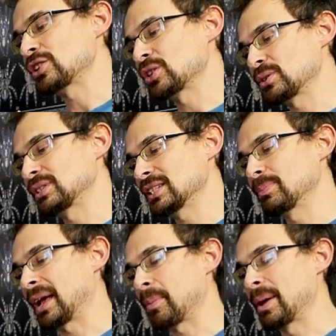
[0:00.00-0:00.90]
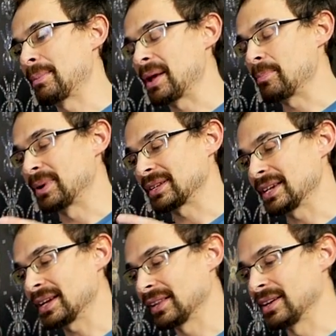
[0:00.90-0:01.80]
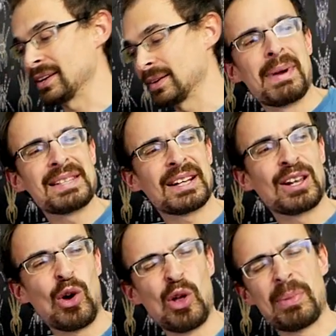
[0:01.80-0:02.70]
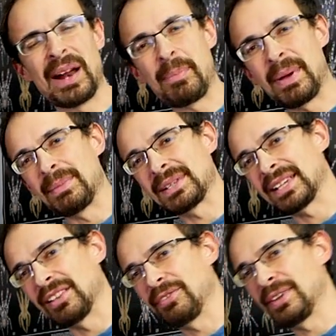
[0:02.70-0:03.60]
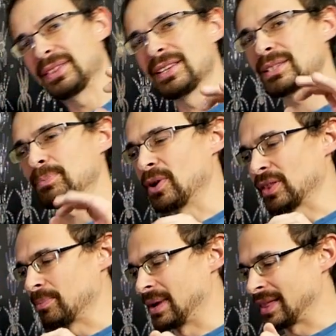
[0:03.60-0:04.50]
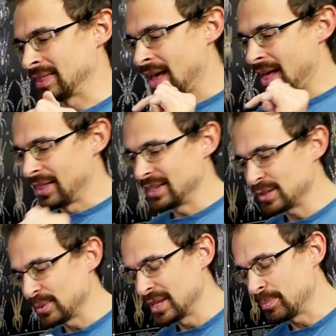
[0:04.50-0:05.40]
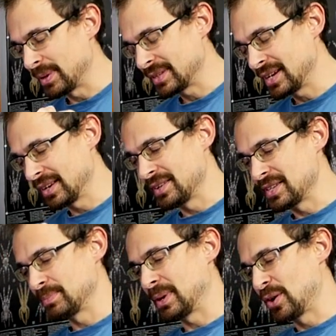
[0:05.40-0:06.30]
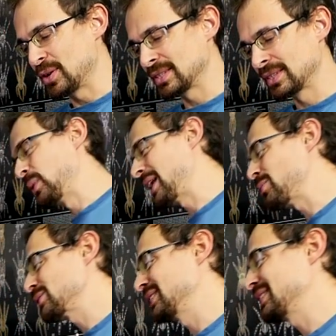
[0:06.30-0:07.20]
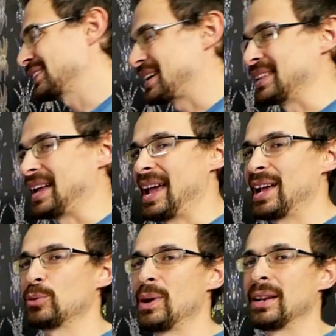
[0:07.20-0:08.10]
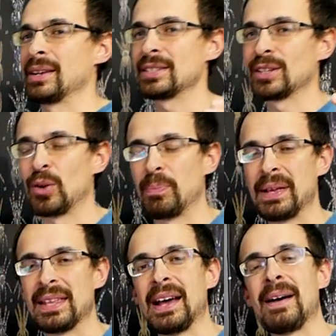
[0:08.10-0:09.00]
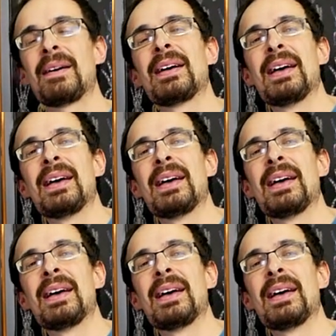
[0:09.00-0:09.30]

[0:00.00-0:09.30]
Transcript: I chose this Brachypelma in particular? Basically all Brachypelmas can fit this spot, but this one in particular is because when I was a little kid I had one encyclopedia,